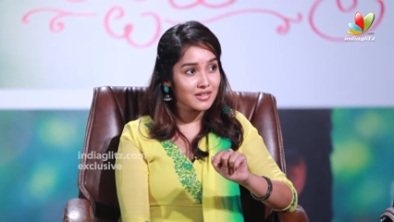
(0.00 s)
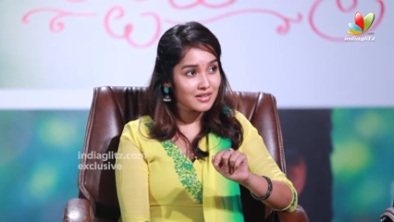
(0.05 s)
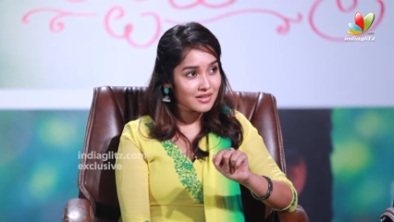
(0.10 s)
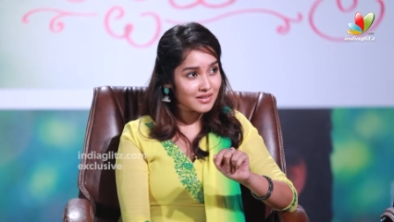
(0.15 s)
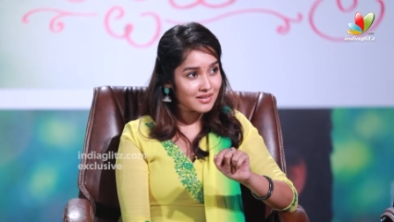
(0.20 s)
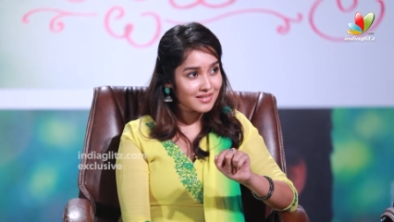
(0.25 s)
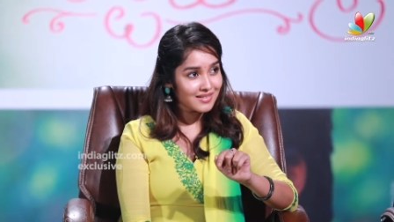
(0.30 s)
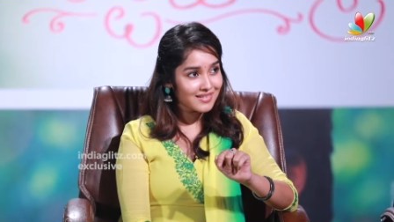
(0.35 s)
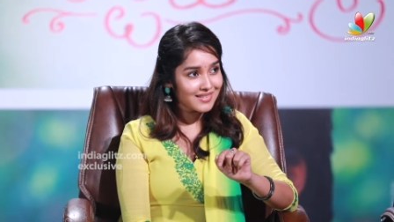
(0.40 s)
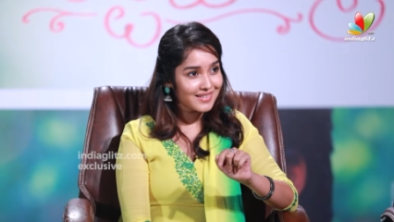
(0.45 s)
the
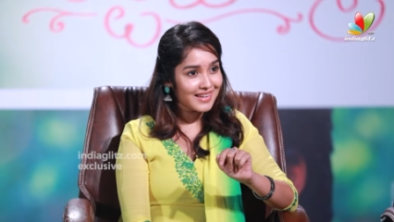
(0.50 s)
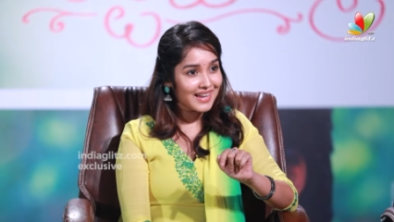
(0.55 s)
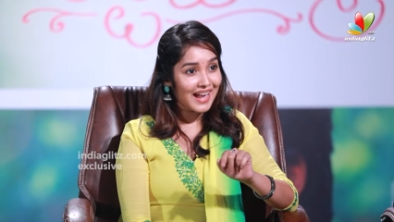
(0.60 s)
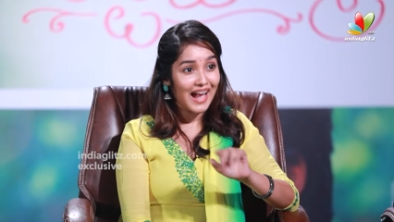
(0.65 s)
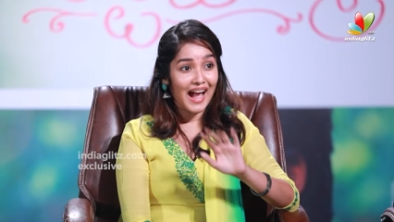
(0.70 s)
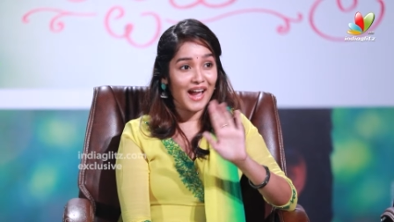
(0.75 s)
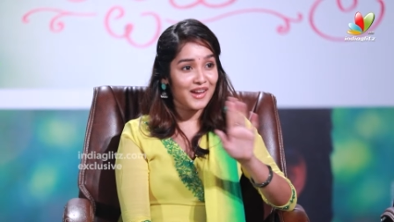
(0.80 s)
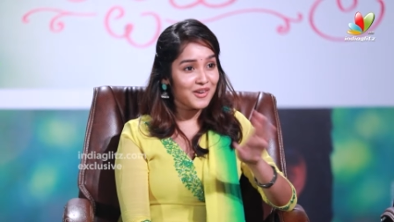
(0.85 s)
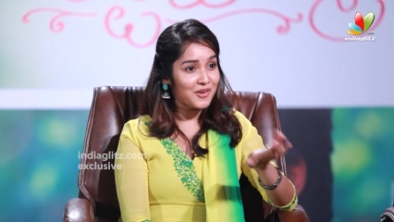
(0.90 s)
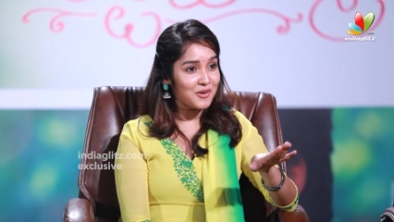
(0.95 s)
Year.
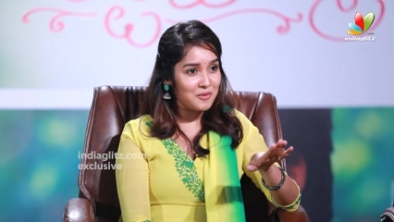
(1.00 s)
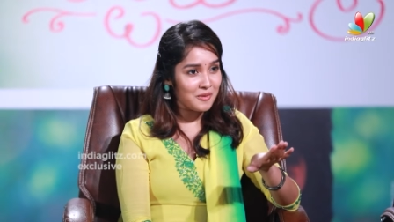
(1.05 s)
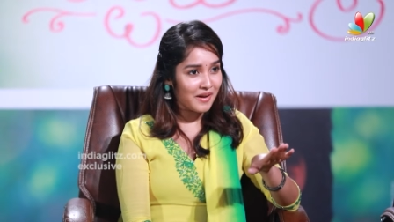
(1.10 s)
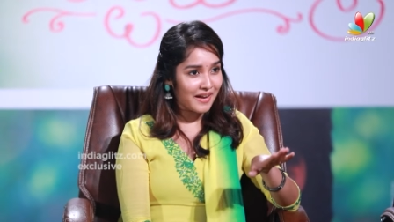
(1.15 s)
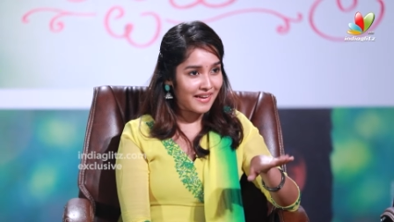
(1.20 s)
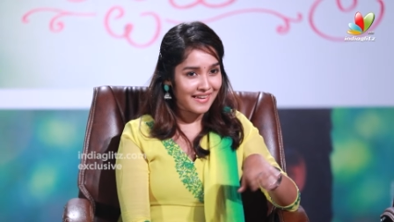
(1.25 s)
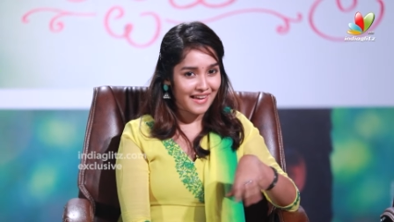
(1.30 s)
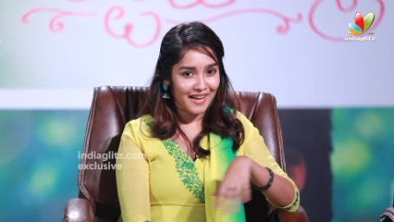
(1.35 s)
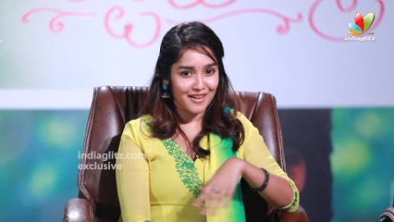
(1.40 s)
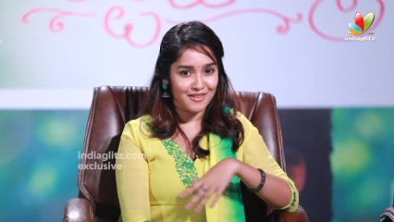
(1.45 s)
Okay. I don't know
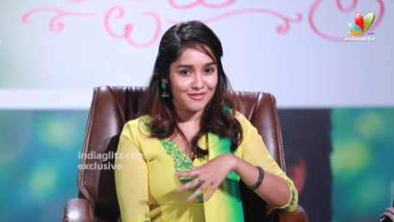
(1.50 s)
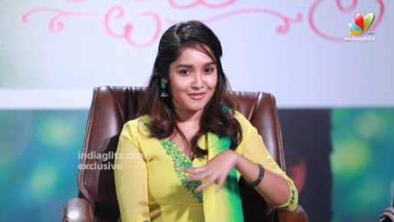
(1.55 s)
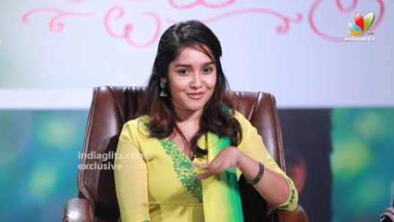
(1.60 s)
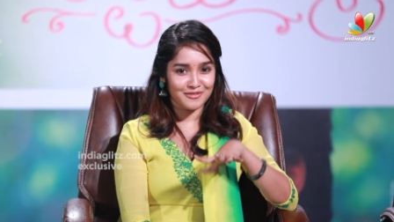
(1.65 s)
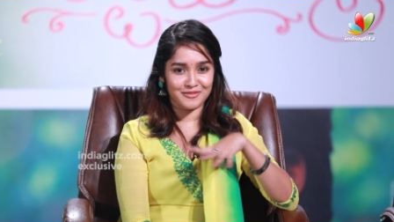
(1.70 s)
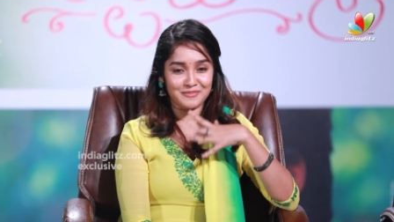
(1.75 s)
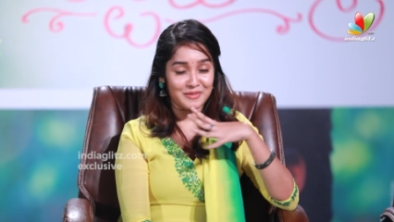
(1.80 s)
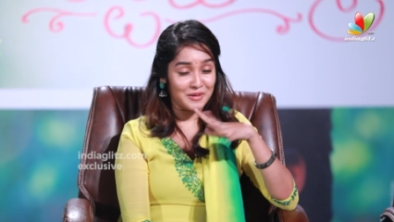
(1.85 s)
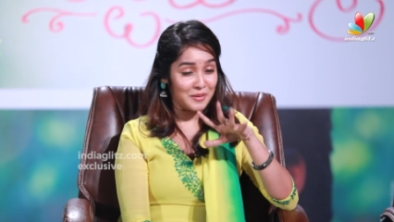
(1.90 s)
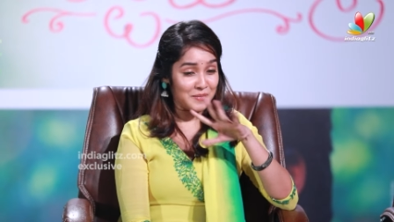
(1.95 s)
why I've
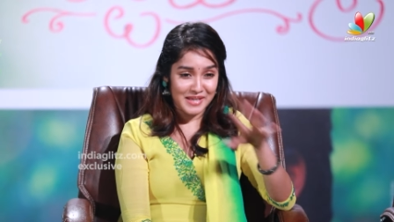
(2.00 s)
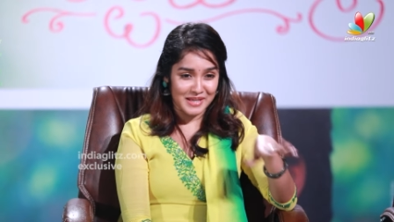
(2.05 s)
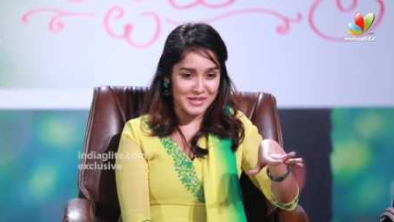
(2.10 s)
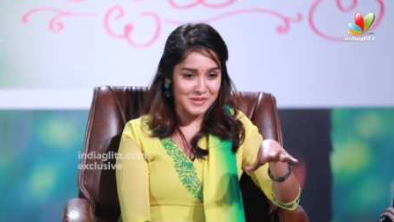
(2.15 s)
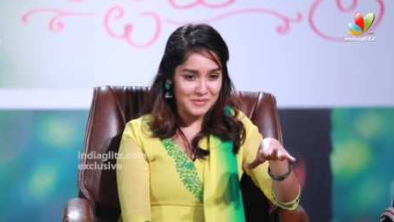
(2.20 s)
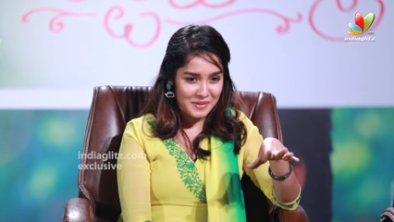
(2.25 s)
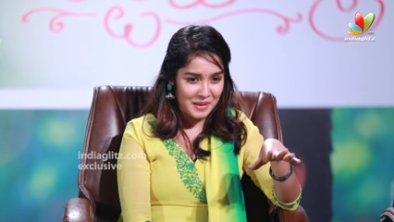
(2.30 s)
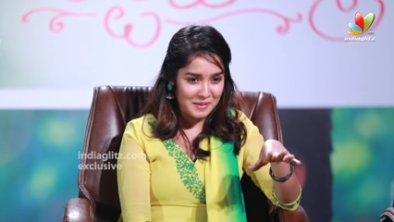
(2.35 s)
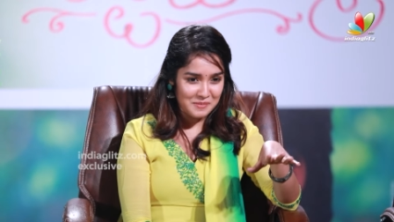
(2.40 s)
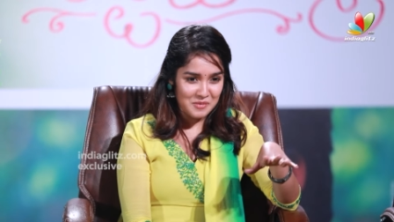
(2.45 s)
been
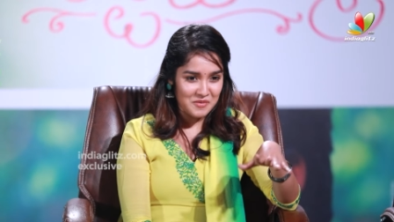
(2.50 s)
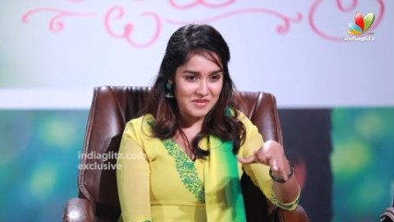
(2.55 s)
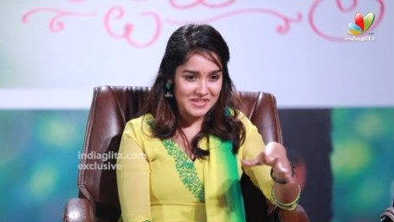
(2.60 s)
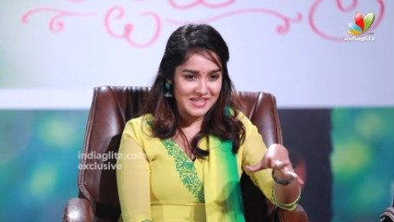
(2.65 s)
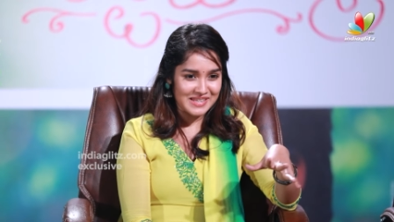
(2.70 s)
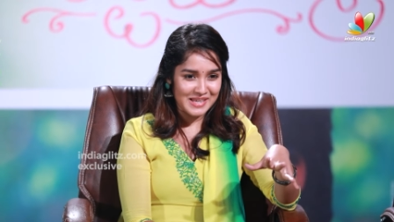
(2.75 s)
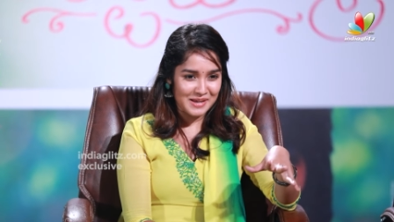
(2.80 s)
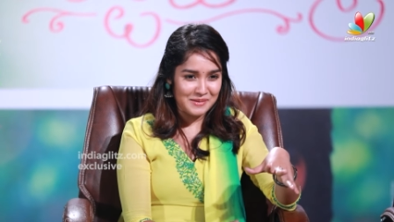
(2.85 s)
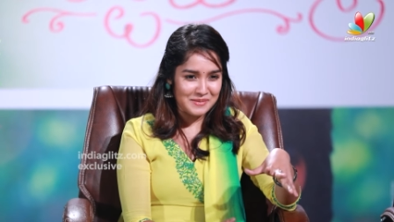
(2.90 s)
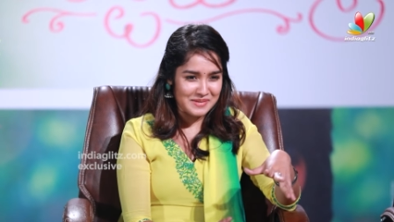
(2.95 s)
obsessed with that movie
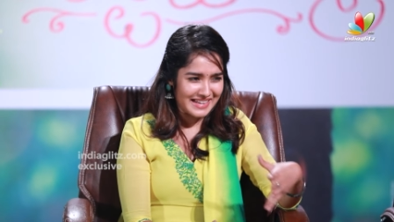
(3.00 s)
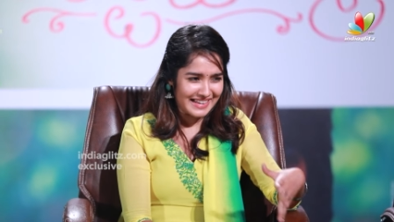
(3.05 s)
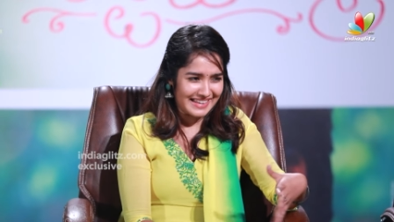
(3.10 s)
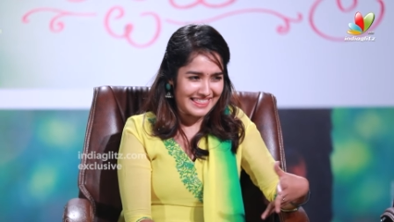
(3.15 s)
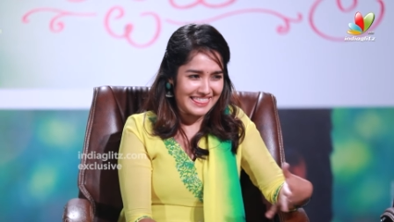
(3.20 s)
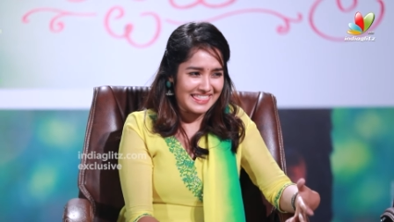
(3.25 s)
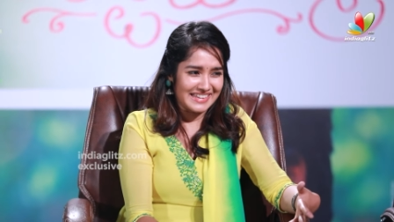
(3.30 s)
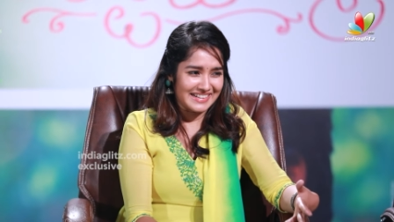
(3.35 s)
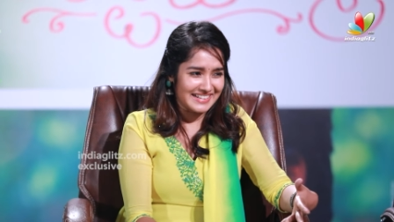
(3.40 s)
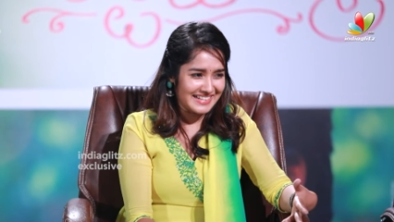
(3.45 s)
since I was like
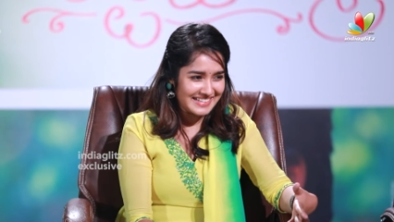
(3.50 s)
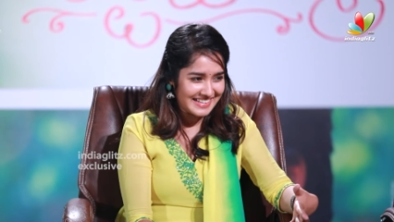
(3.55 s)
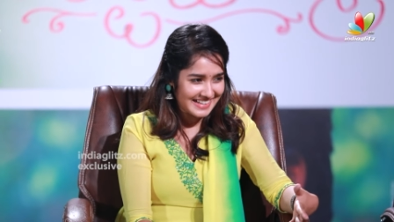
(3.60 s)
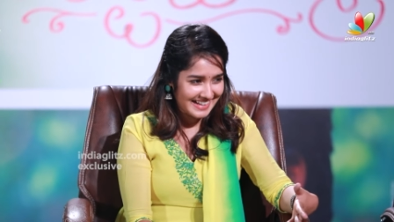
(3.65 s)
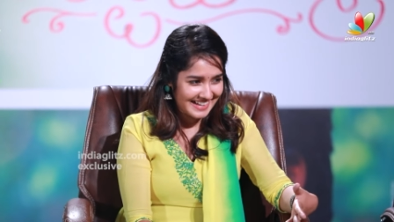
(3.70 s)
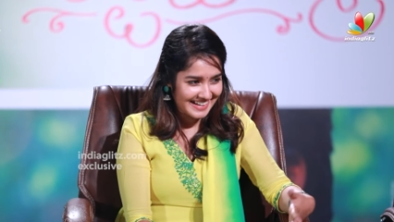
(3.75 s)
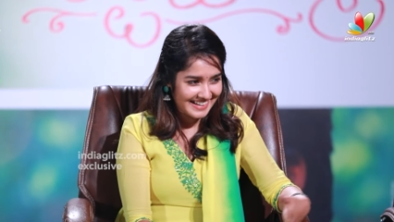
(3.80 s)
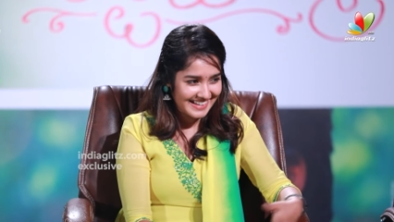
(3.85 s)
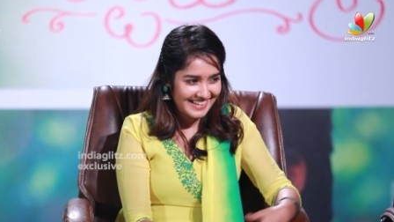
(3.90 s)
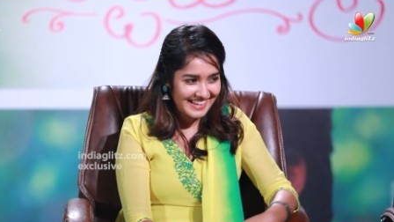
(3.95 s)
in third
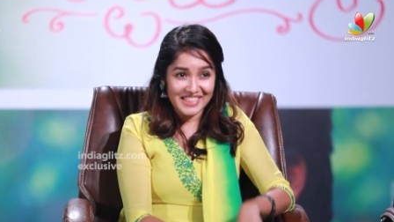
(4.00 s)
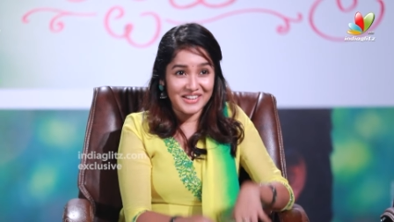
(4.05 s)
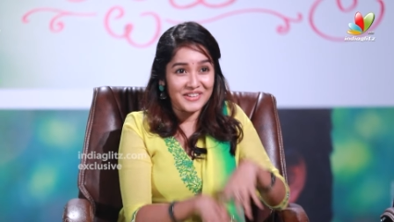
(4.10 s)
grade.